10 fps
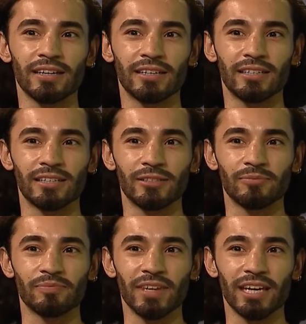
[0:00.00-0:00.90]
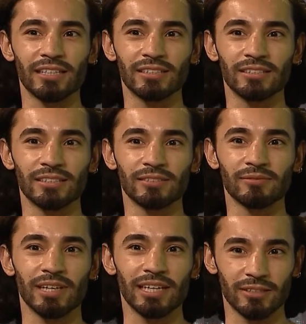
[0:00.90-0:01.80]
and
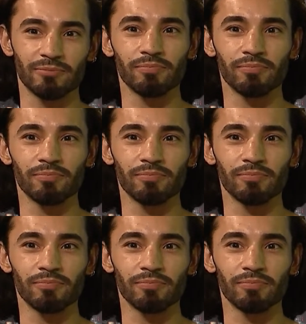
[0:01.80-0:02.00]
like